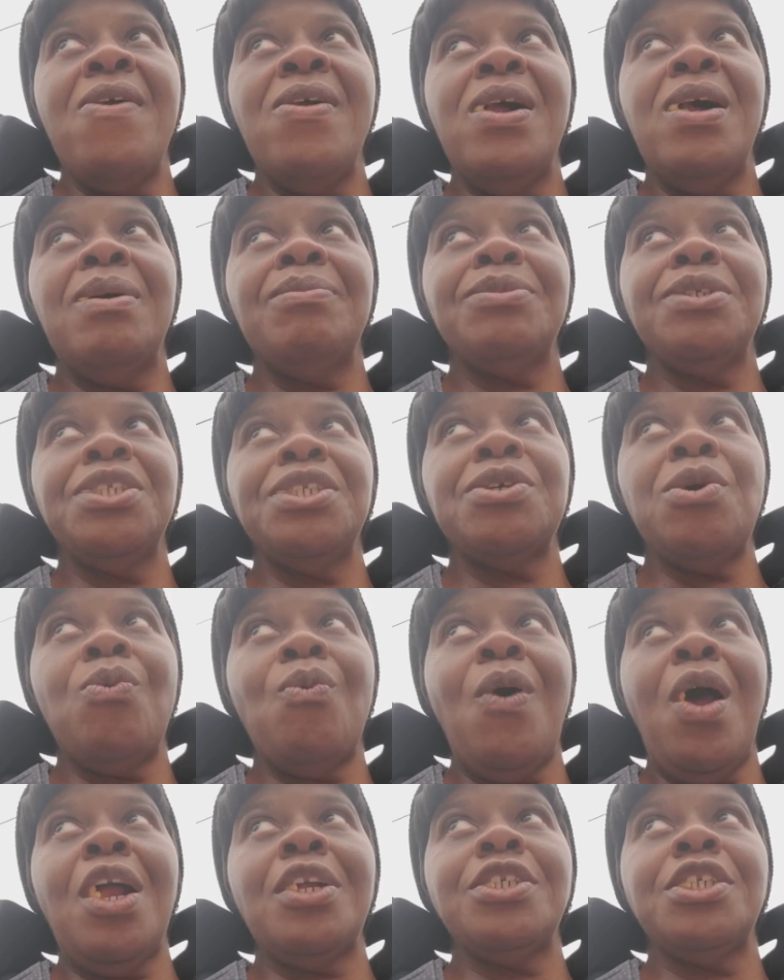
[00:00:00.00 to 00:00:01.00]
up here in
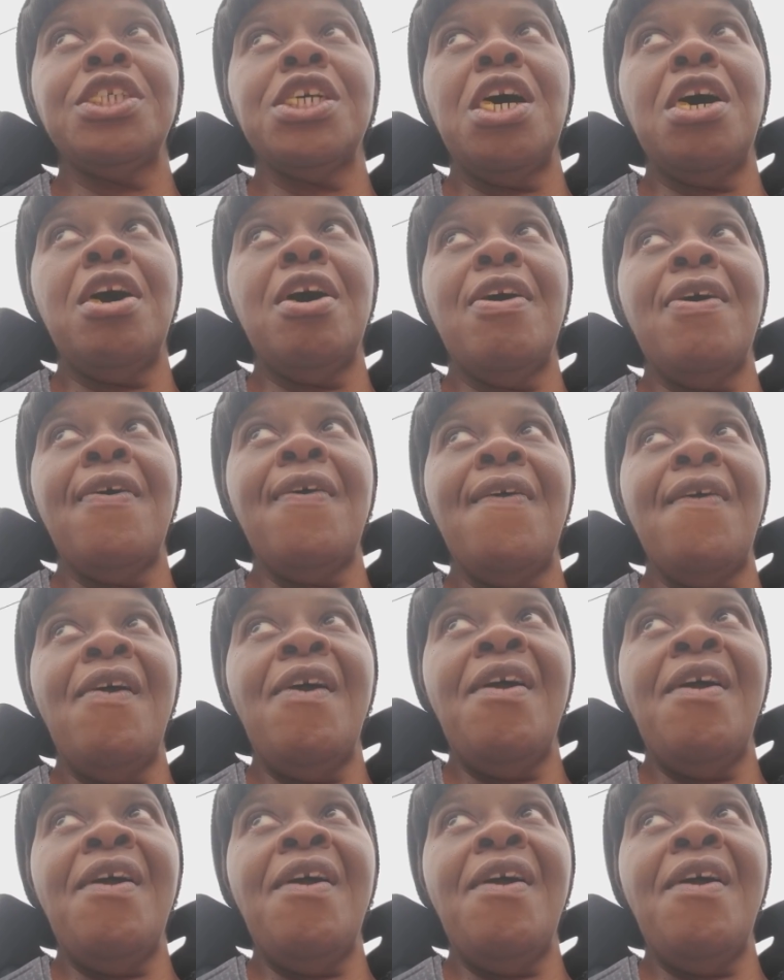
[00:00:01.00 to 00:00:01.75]
Watchon.